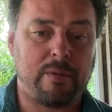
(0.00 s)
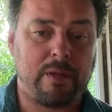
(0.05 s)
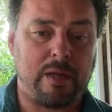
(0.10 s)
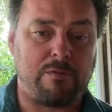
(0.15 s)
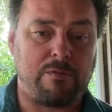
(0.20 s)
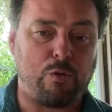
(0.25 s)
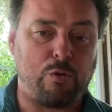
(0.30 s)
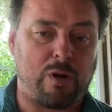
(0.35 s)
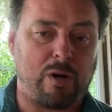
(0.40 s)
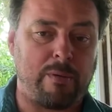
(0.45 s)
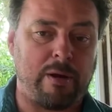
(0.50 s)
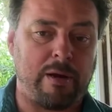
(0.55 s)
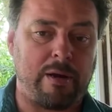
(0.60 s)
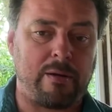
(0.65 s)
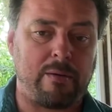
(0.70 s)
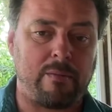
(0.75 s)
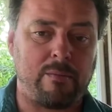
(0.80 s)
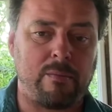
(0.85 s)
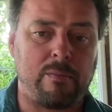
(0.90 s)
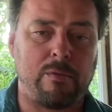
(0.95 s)
if you want to
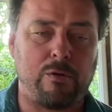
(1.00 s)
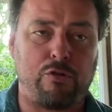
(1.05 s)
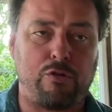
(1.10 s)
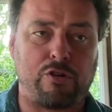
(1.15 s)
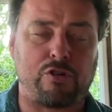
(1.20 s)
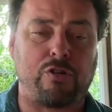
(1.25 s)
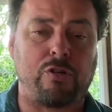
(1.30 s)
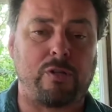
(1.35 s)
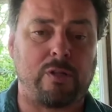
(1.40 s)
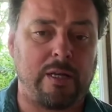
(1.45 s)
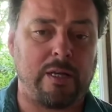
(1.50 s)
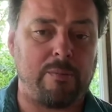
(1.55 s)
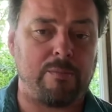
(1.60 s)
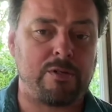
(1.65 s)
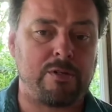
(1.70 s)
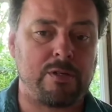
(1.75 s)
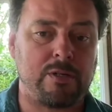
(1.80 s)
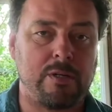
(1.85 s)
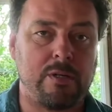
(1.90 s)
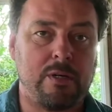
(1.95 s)
make nutritional
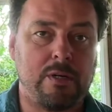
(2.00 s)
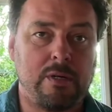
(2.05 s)
claims.